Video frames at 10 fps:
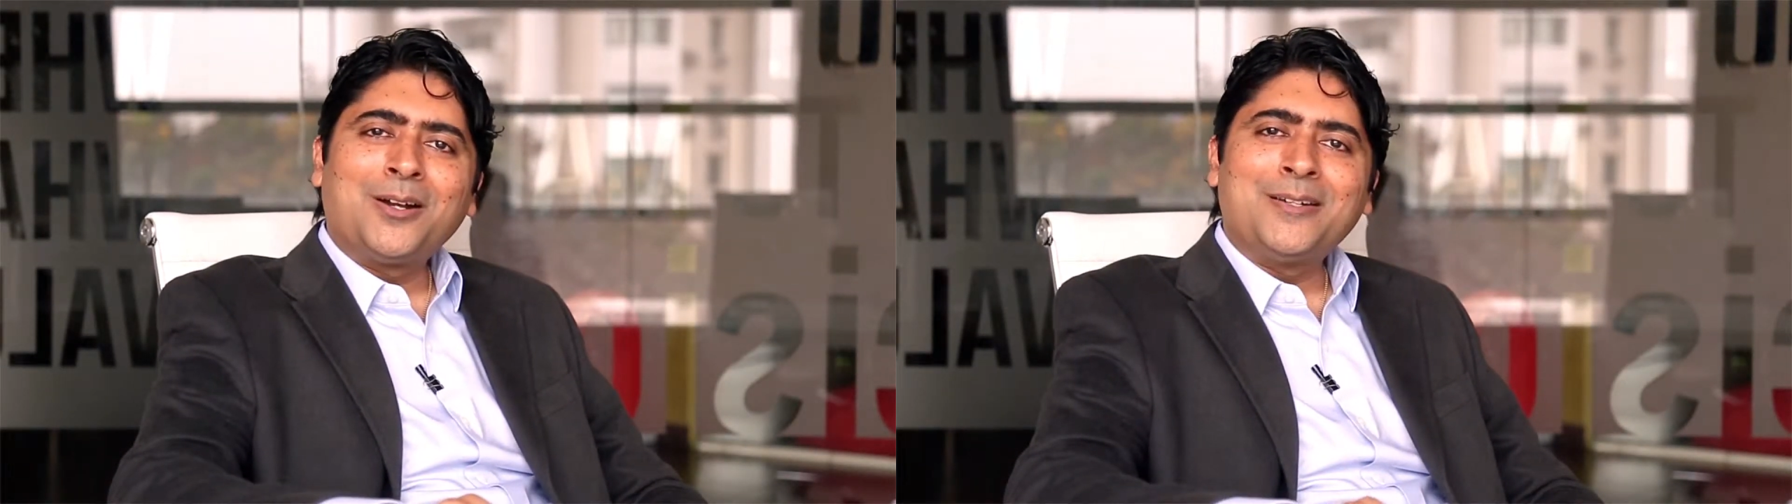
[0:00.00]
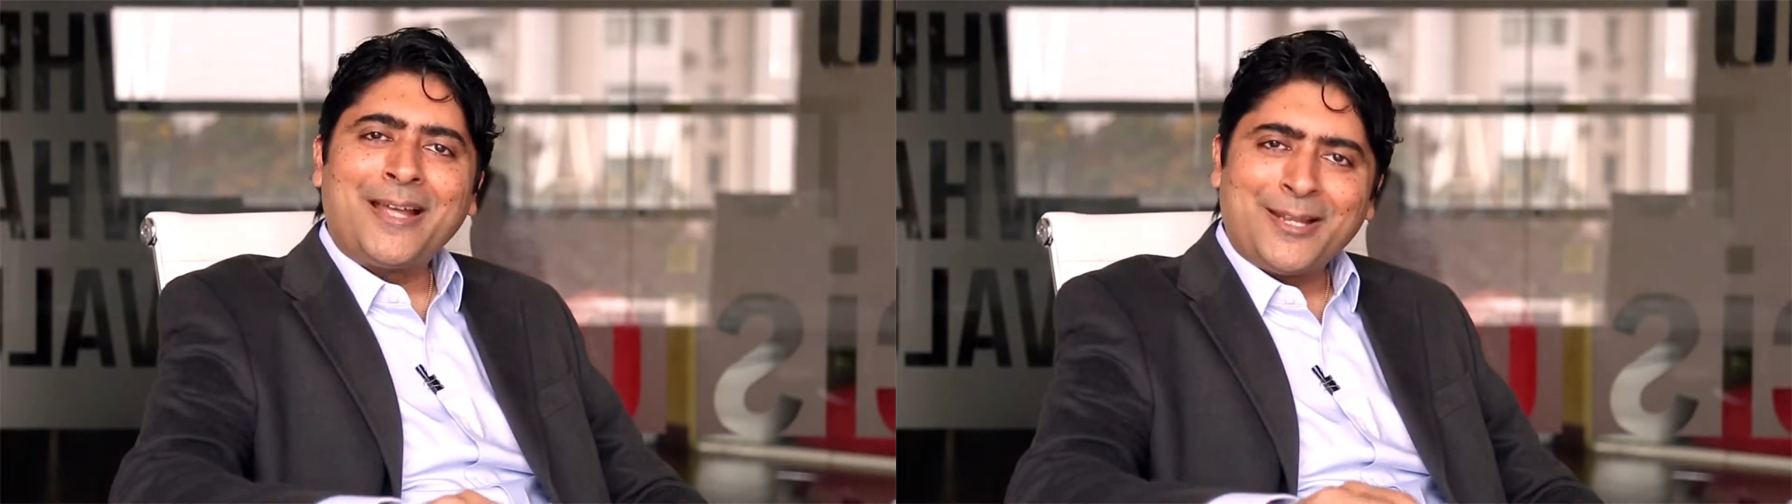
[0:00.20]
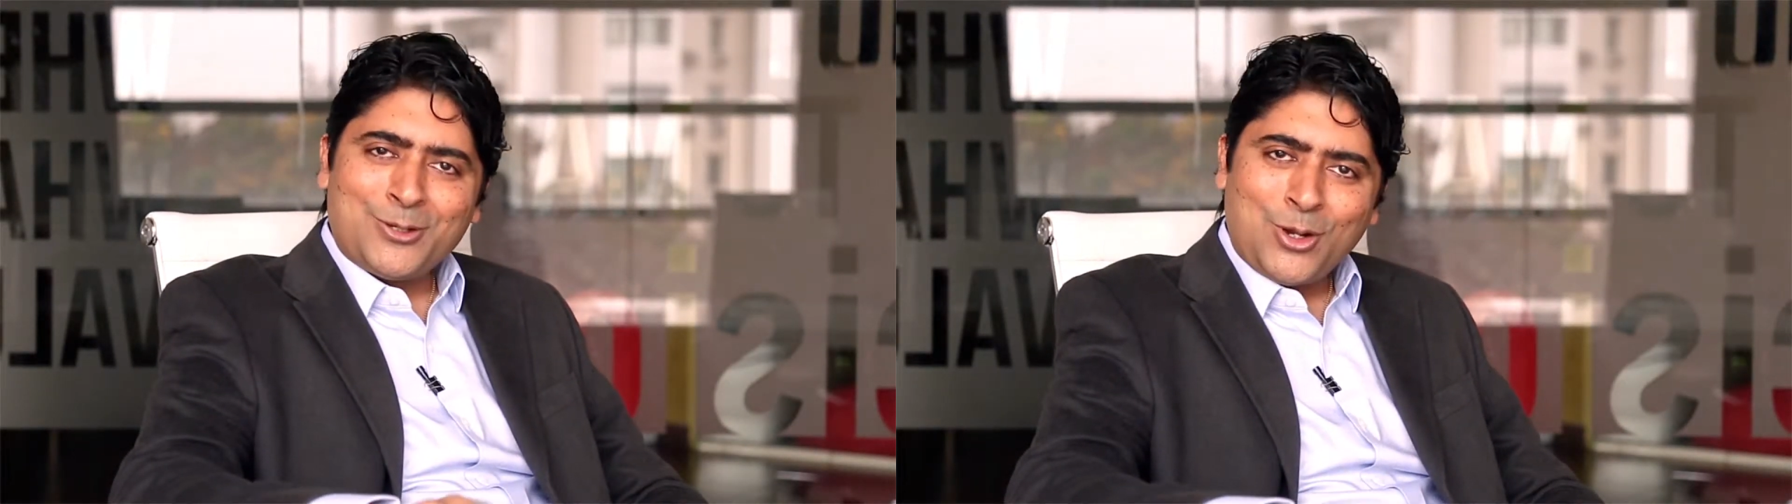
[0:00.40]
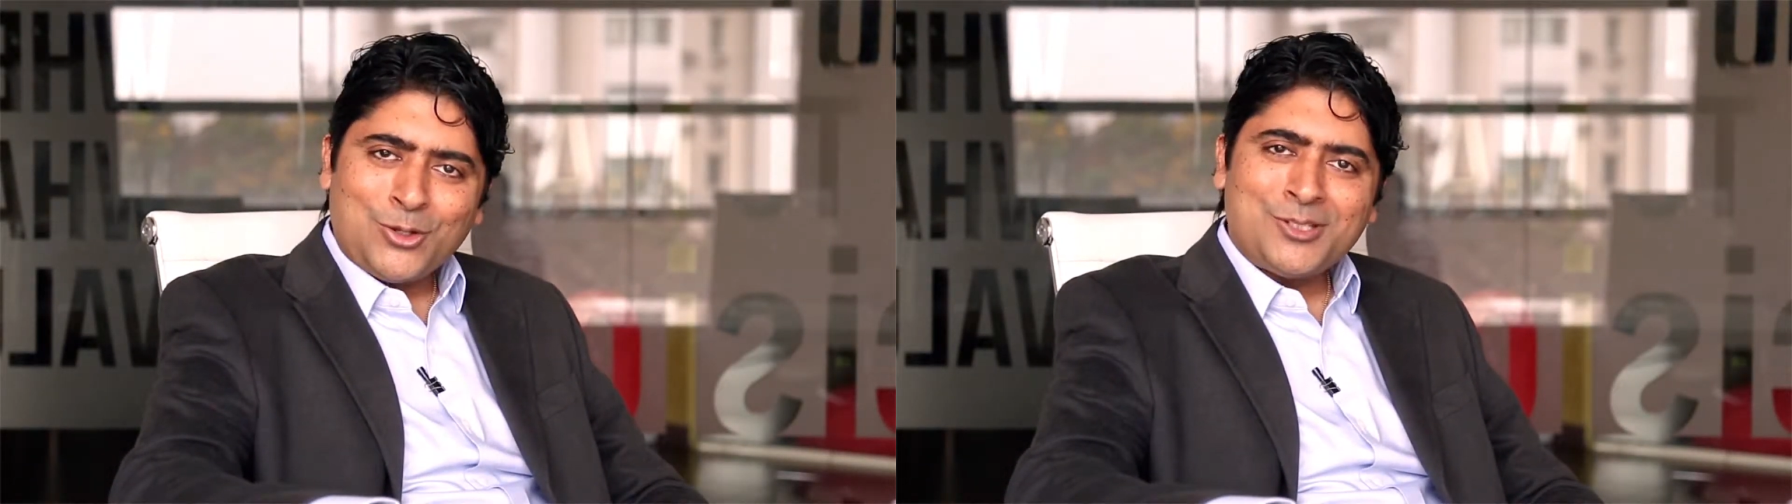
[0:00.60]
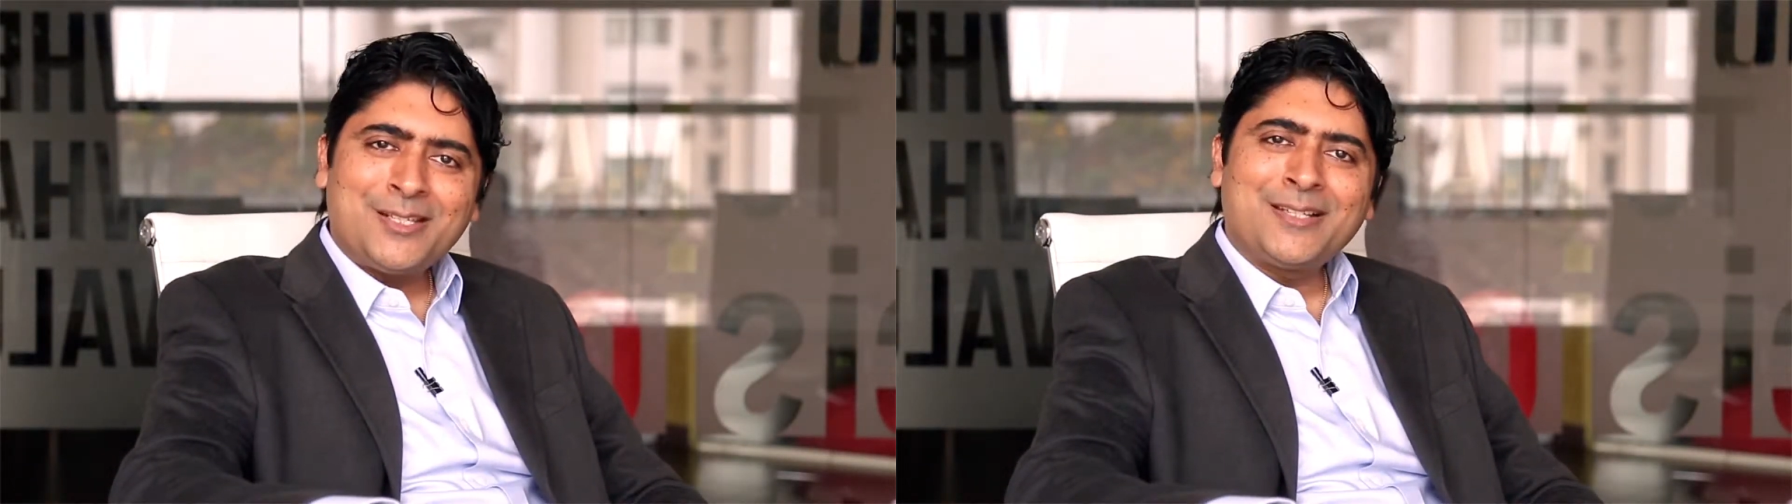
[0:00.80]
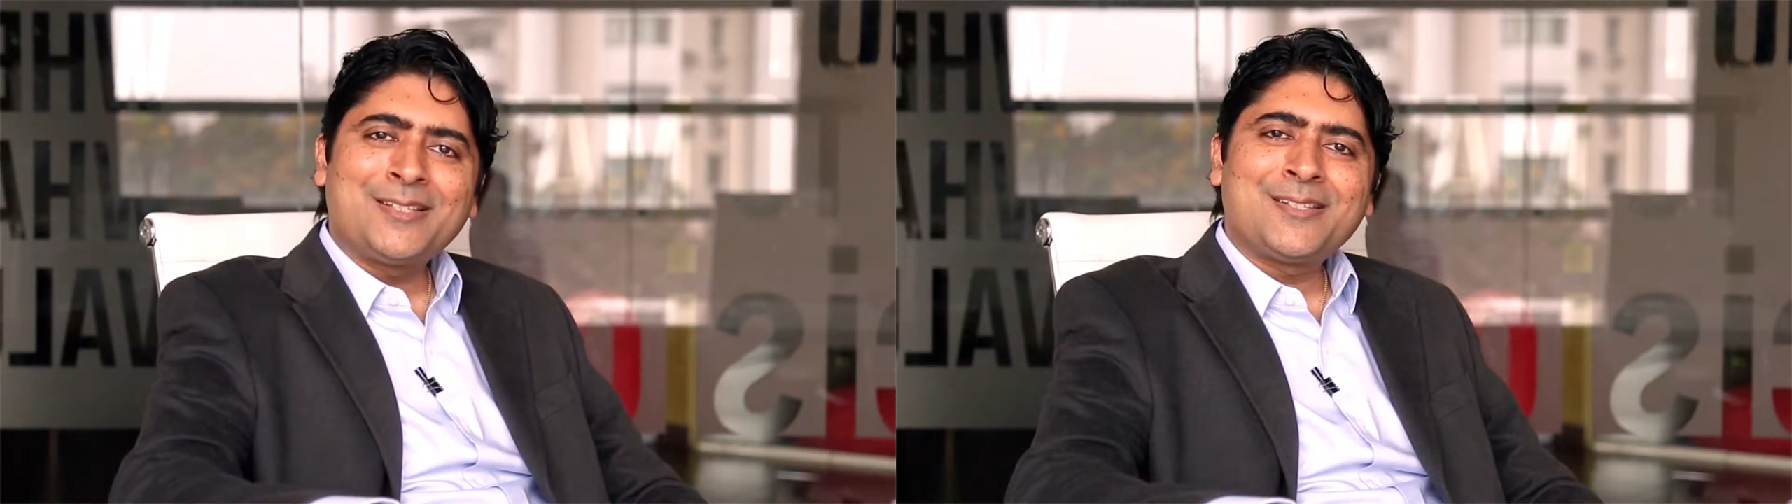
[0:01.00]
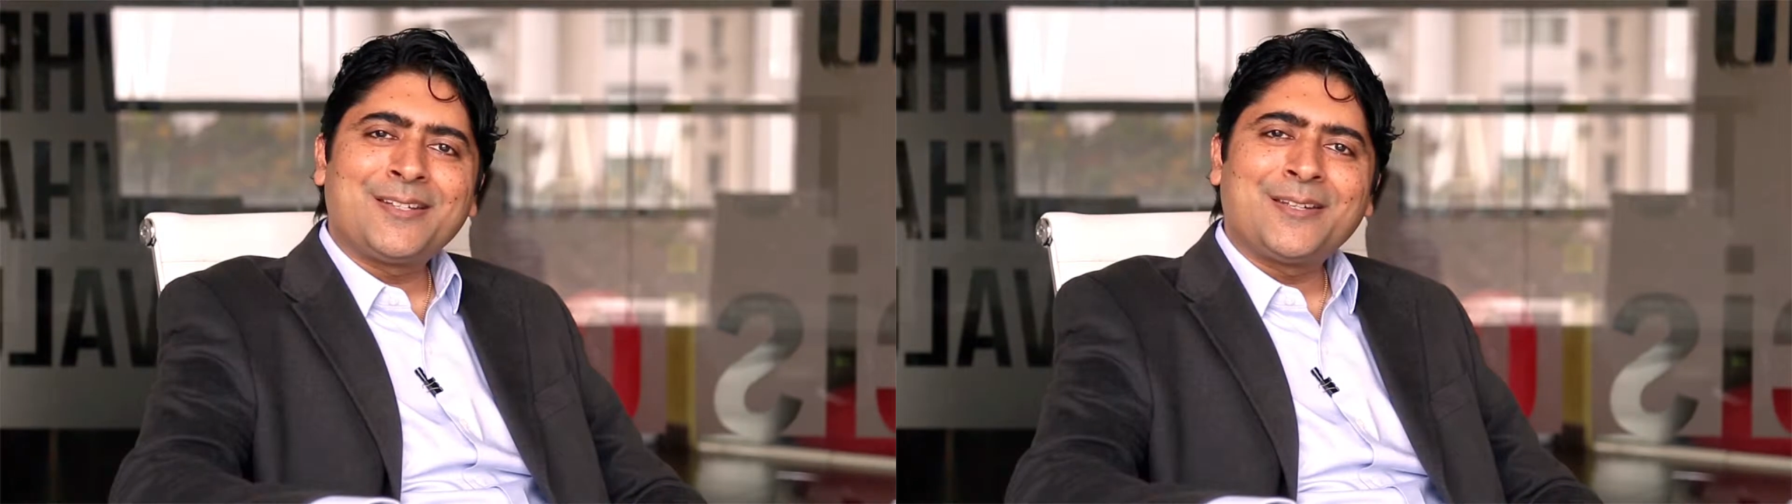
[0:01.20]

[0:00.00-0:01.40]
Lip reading: our diagnostics